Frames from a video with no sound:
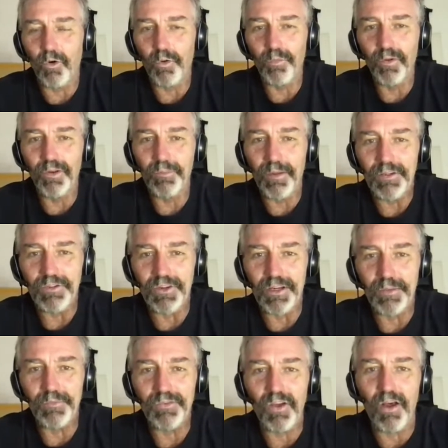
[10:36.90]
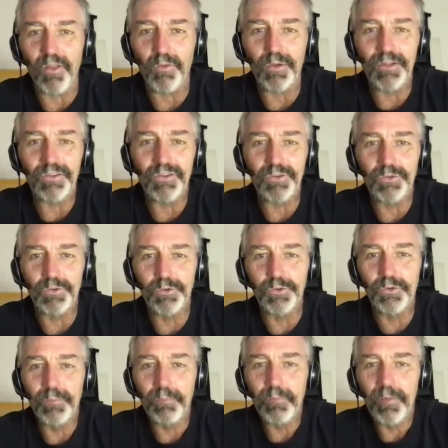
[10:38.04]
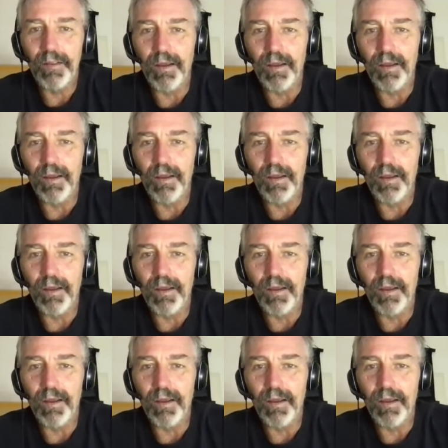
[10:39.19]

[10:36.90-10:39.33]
horrible in my dreams, all the way to